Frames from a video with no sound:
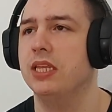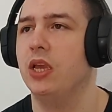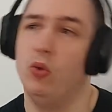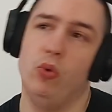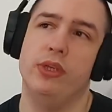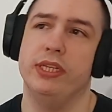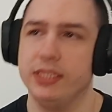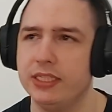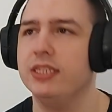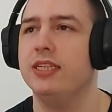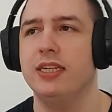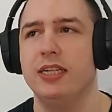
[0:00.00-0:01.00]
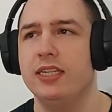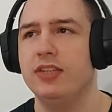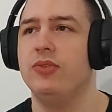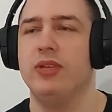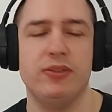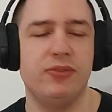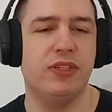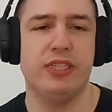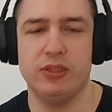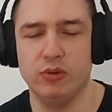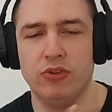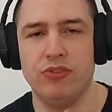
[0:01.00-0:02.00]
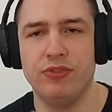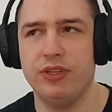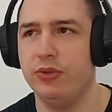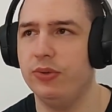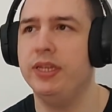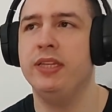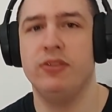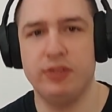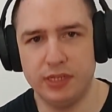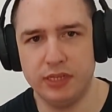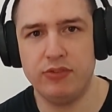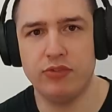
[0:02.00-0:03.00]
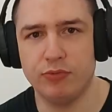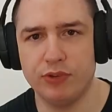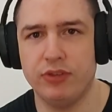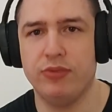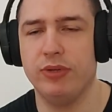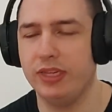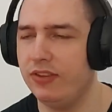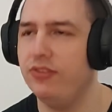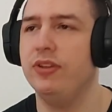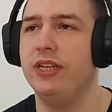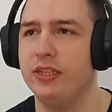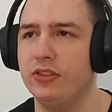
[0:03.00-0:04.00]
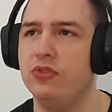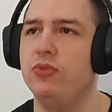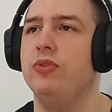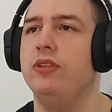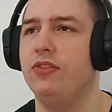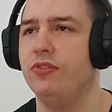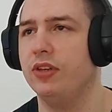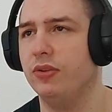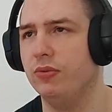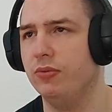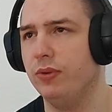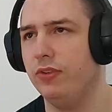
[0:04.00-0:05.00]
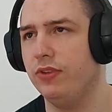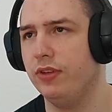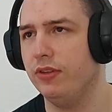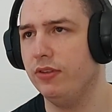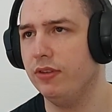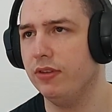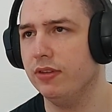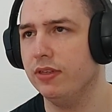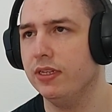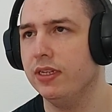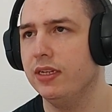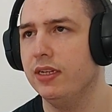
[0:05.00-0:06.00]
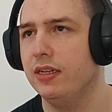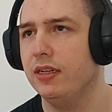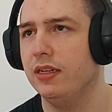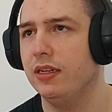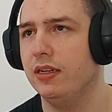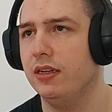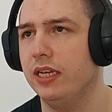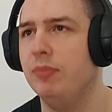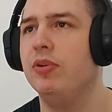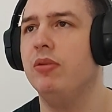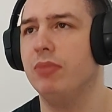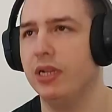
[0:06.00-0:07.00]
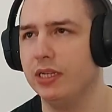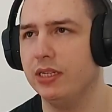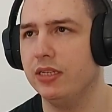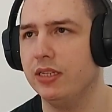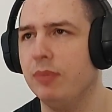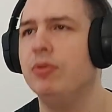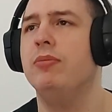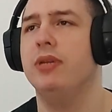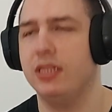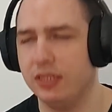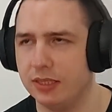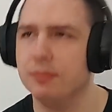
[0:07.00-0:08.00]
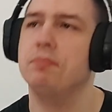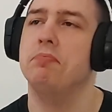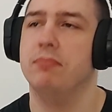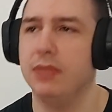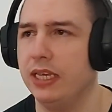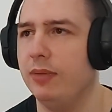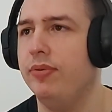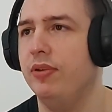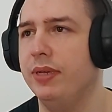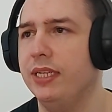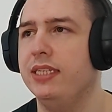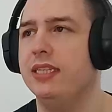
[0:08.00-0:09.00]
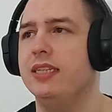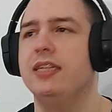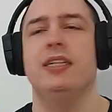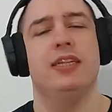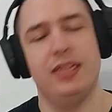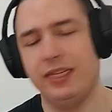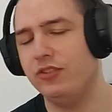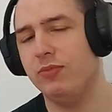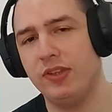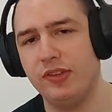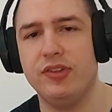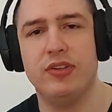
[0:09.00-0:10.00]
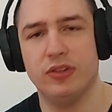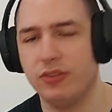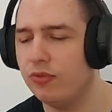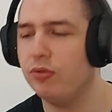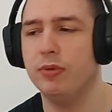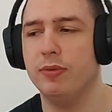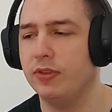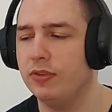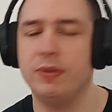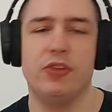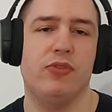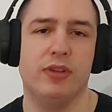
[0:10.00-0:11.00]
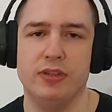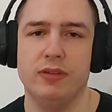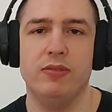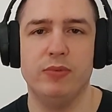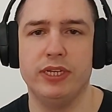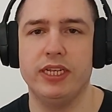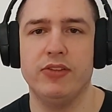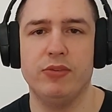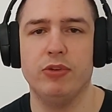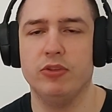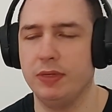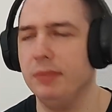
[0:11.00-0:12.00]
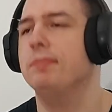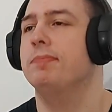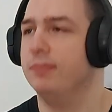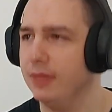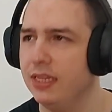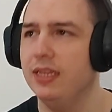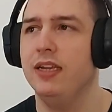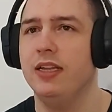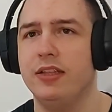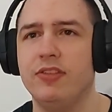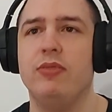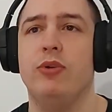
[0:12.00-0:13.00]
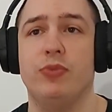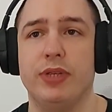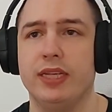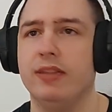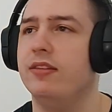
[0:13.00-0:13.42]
Okay, so link for the original video in the description as always, the link to this channel, which is uh, Epenbeck, Epenbeck, Epenbeck. Link to my Discord, Streamlabs, Patreon, where you can support me. Let's see what we get.